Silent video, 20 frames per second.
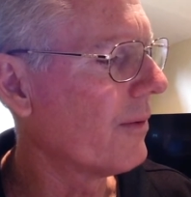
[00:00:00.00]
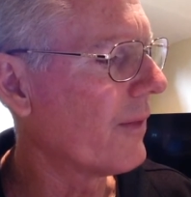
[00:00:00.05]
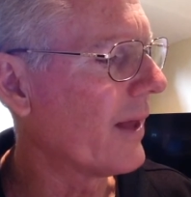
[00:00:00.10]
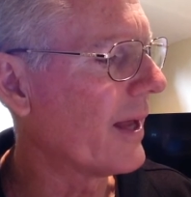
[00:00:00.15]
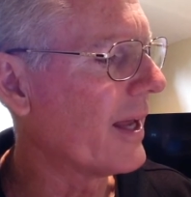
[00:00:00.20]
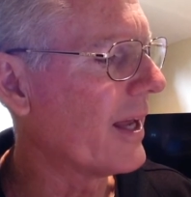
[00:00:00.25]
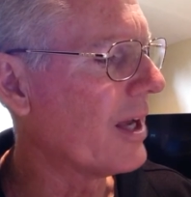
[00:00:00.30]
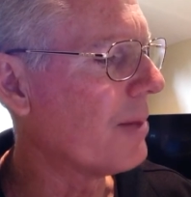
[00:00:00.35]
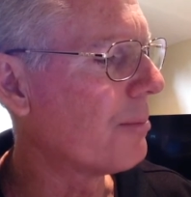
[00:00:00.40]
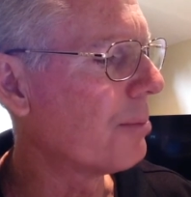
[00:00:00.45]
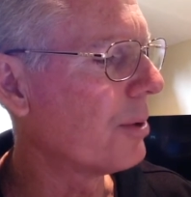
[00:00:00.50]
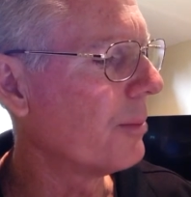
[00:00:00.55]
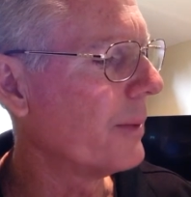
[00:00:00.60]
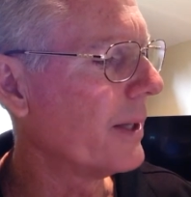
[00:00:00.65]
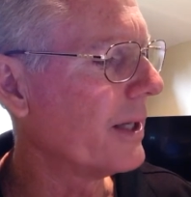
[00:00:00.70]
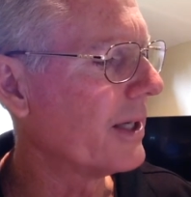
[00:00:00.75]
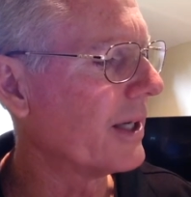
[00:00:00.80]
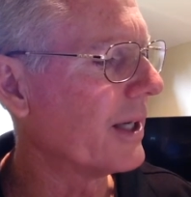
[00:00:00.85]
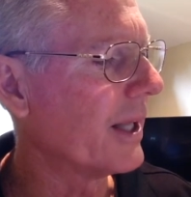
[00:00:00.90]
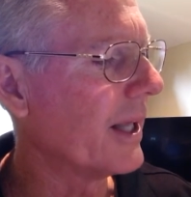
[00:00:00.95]
they
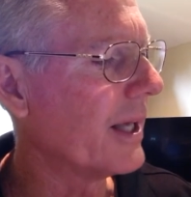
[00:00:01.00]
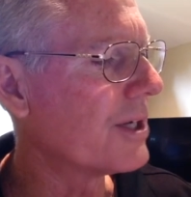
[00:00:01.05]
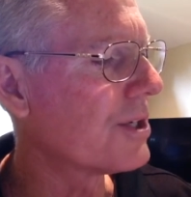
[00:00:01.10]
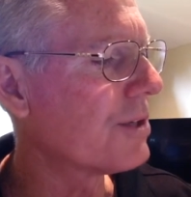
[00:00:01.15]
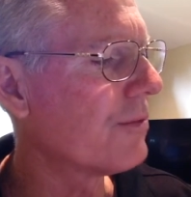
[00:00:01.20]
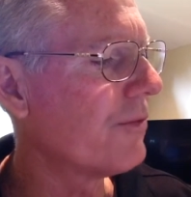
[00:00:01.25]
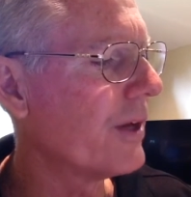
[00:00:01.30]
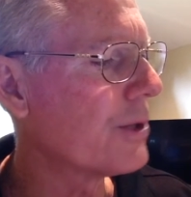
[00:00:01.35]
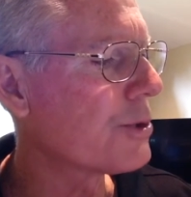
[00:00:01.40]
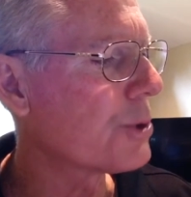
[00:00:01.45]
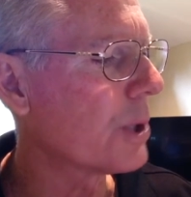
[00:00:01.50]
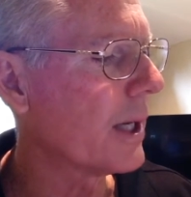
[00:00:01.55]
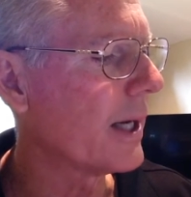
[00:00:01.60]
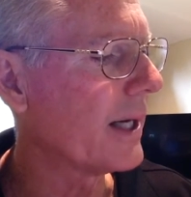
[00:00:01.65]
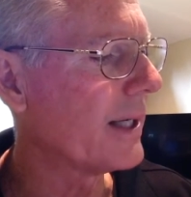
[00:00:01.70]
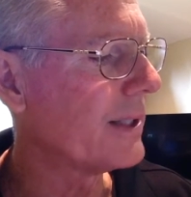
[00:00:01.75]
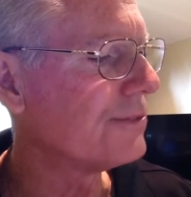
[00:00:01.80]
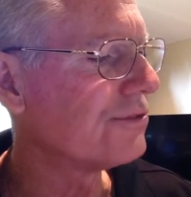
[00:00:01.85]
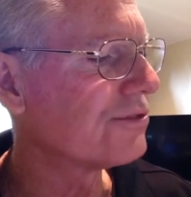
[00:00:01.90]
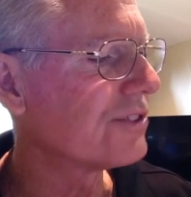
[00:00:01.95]
implement an
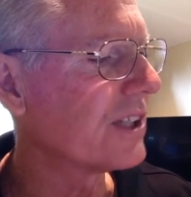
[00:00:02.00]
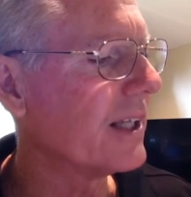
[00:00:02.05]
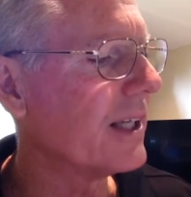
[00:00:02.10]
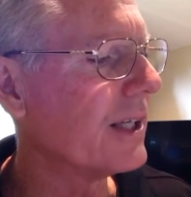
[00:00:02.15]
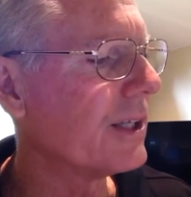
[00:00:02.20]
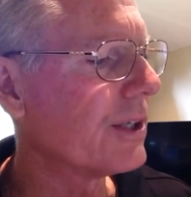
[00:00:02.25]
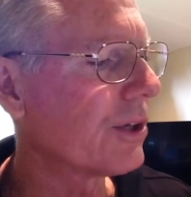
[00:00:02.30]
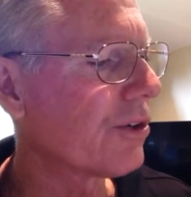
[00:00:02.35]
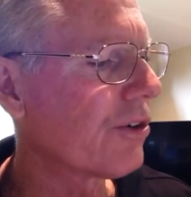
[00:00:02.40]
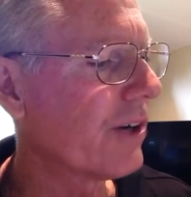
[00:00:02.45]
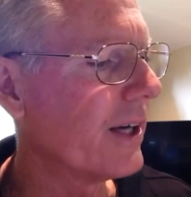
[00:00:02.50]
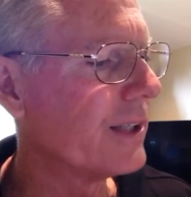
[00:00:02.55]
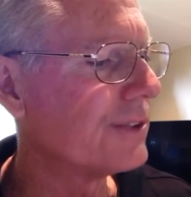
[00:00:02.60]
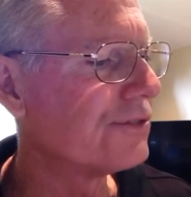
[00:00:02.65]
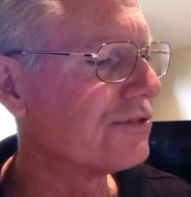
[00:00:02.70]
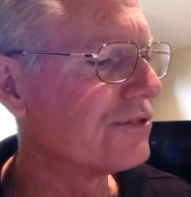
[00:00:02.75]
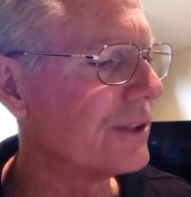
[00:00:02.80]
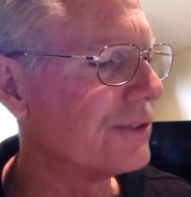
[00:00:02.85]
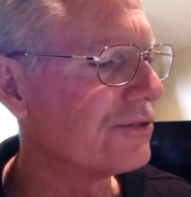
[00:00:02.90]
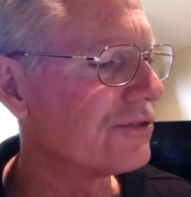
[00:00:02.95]
individualized,
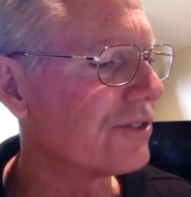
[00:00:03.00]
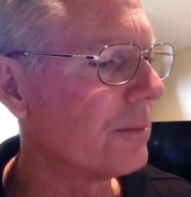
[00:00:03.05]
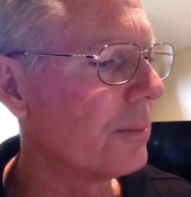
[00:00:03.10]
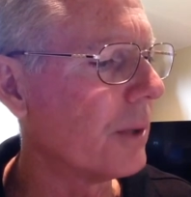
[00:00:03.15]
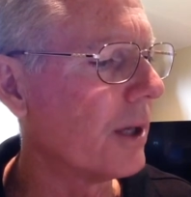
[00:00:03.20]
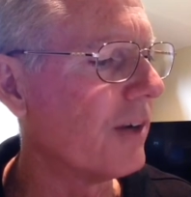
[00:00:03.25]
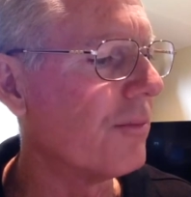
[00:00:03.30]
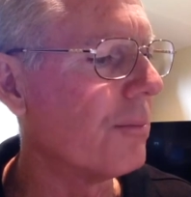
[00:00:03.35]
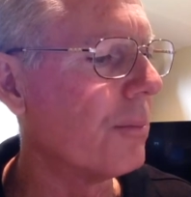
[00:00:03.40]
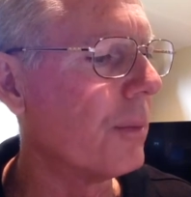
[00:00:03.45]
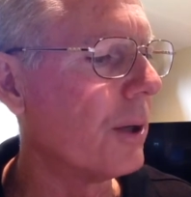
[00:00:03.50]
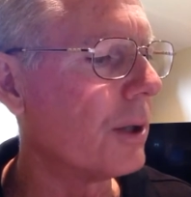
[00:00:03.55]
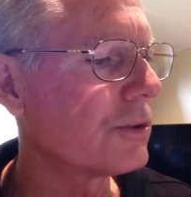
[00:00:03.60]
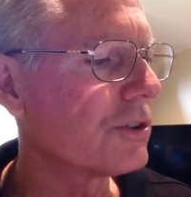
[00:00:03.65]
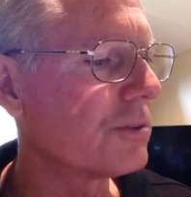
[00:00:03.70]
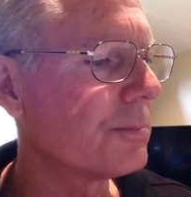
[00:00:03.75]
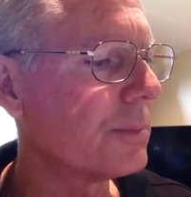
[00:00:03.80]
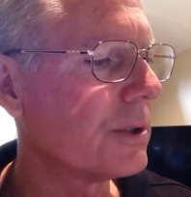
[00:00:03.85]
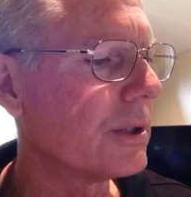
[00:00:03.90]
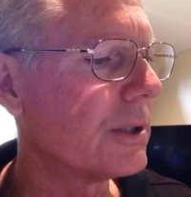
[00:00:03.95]
integrated system of
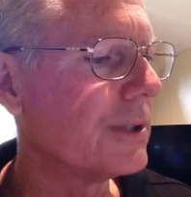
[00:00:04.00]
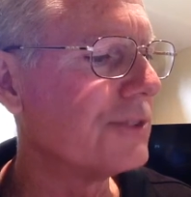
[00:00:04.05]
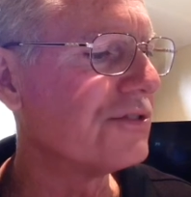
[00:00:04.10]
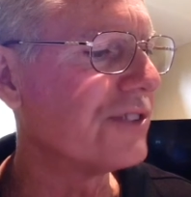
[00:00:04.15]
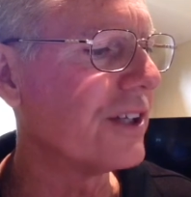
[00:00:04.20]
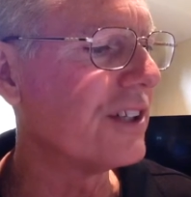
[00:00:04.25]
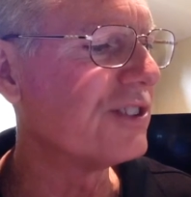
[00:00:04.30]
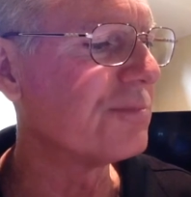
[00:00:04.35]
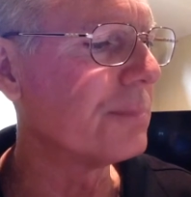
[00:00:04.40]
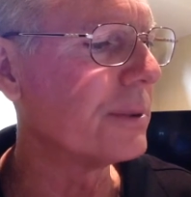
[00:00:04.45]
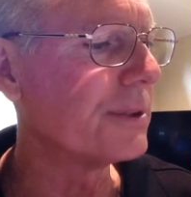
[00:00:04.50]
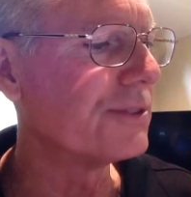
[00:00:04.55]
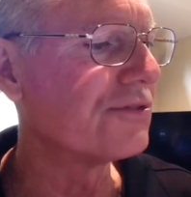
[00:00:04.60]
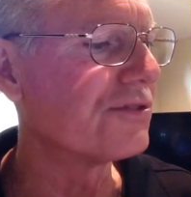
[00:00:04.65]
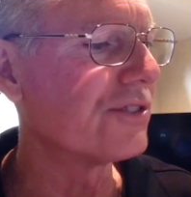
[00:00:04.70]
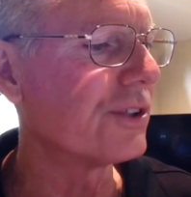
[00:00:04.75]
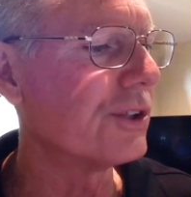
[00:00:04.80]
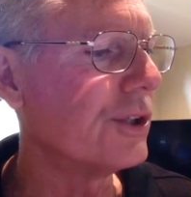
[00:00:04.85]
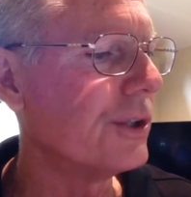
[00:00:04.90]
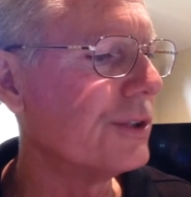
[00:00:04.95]
multiple
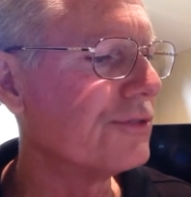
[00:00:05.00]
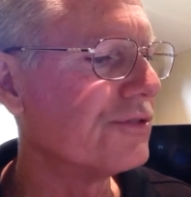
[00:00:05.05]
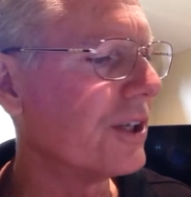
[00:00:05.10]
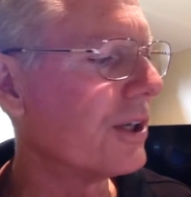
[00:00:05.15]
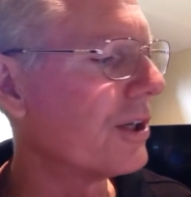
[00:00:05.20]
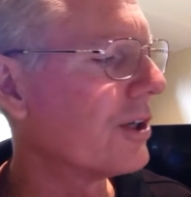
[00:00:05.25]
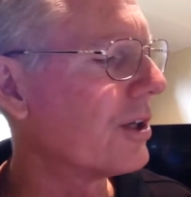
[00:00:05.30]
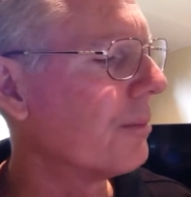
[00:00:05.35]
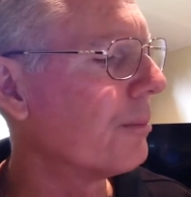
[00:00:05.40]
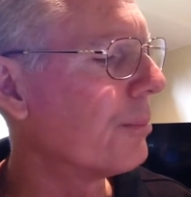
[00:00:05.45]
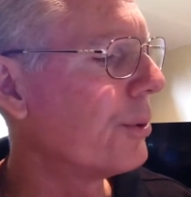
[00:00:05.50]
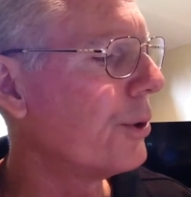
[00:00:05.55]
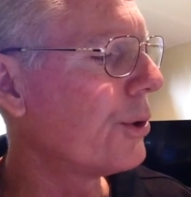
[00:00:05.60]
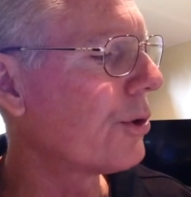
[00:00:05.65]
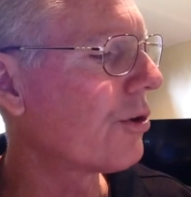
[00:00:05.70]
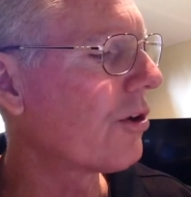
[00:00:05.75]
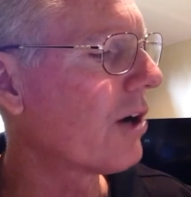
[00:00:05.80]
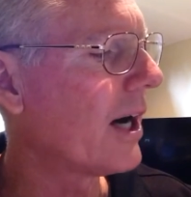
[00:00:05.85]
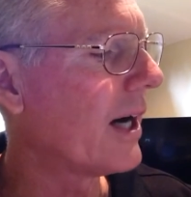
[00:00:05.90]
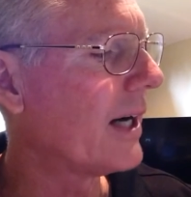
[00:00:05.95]
assessments using
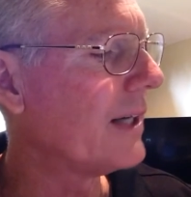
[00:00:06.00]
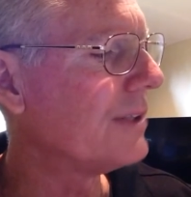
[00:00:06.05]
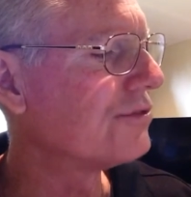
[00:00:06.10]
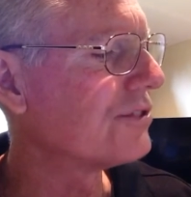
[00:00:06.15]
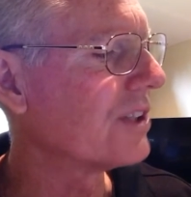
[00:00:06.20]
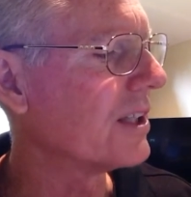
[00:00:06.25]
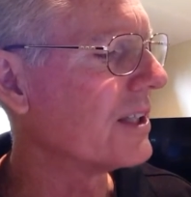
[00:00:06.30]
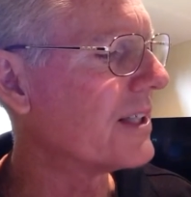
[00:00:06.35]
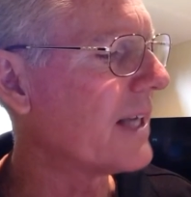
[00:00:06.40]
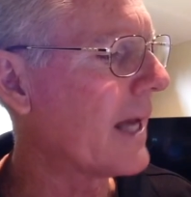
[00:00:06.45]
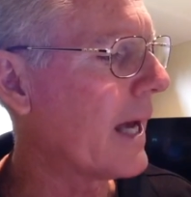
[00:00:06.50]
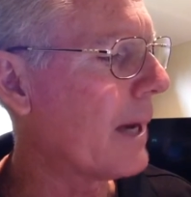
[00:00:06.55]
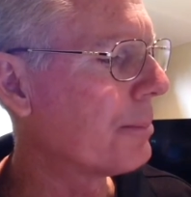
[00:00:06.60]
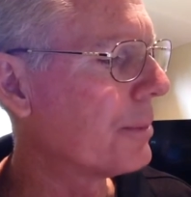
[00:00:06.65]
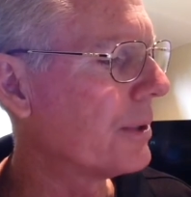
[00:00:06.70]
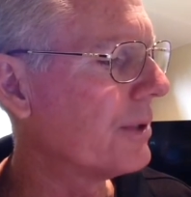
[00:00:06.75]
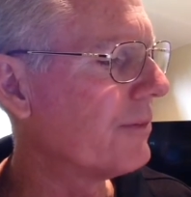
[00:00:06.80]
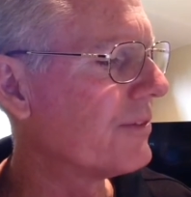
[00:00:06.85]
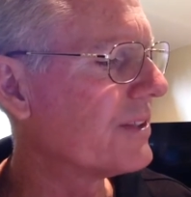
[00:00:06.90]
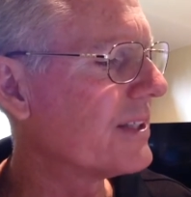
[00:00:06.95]
computerized
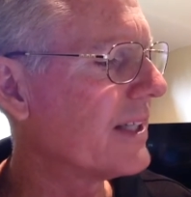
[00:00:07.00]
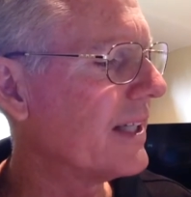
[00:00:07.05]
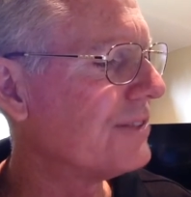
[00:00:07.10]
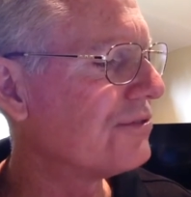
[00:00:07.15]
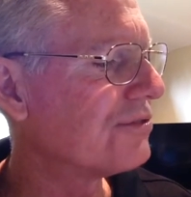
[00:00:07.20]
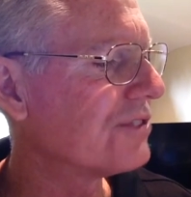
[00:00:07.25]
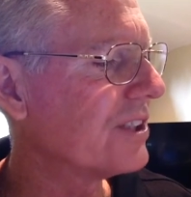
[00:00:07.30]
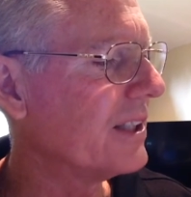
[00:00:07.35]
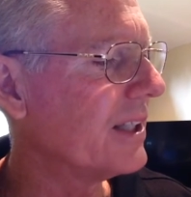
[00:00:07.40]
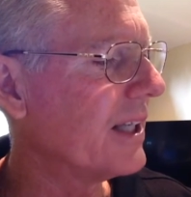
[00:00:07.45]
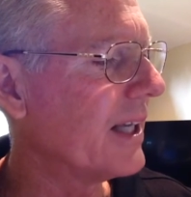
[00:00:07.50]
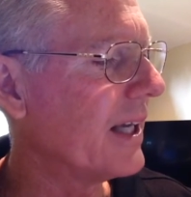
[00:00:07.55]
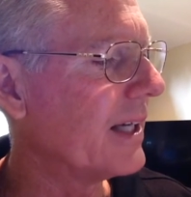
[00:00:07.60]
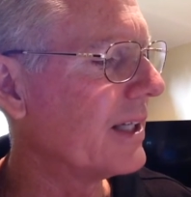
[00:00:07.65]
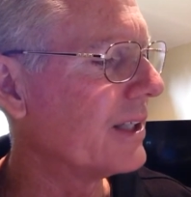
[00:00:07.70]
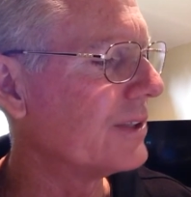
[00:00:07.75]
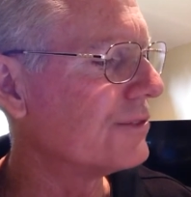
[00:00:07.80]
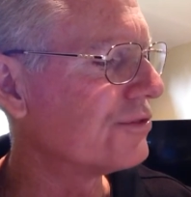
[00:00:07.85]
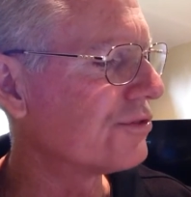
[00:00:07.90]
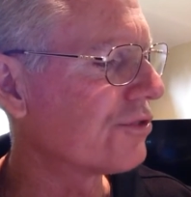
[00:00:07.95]
adaptive testing
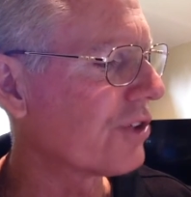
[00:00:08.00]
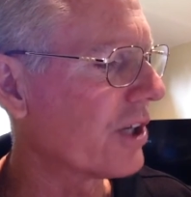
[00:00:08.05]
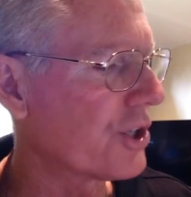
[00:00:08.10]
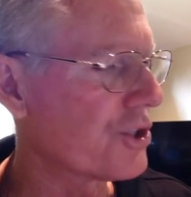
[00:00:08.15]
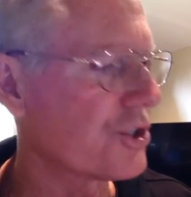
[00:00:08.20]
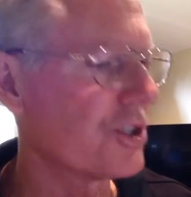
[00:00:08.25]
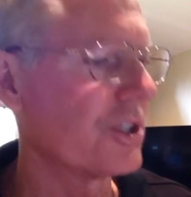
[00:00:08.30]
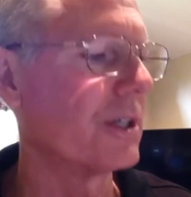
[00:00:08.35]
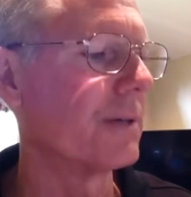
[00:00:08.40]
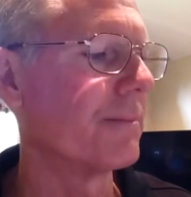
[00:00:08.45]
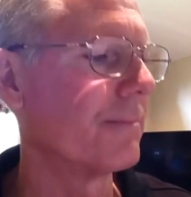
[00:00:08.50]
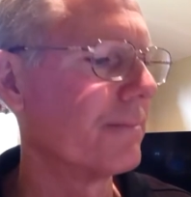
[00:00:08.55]
and instruction.